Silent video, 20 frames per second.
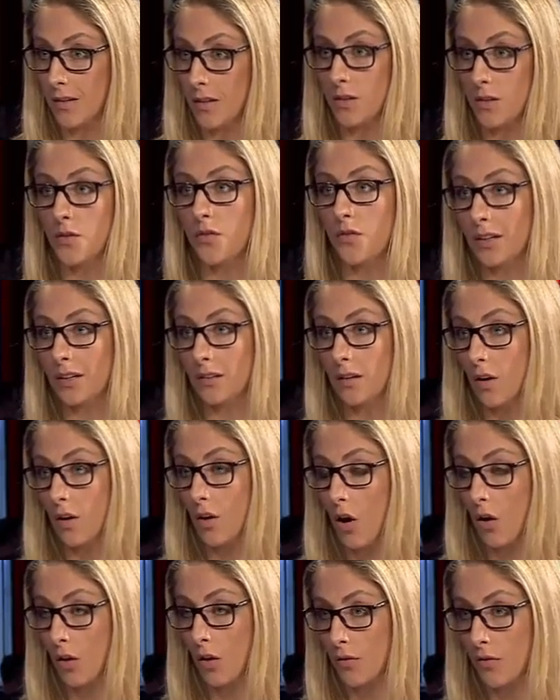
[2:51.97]
It is Fatah
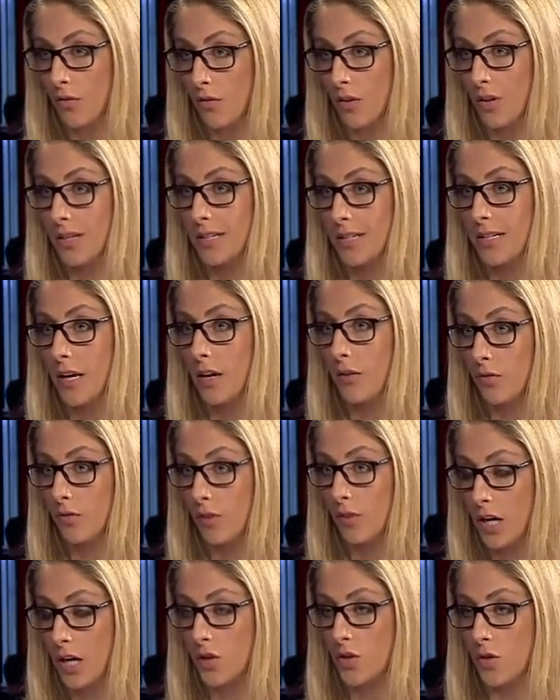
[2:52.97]
calling for a day of
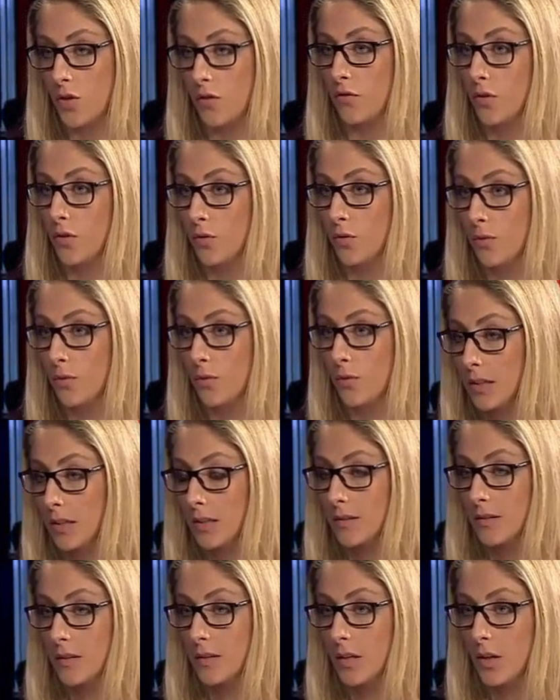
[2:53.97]
rage and for
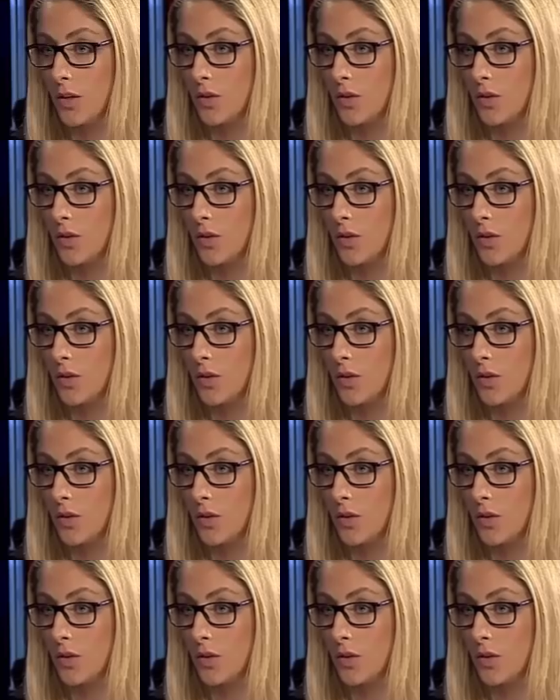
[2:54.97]
rallies.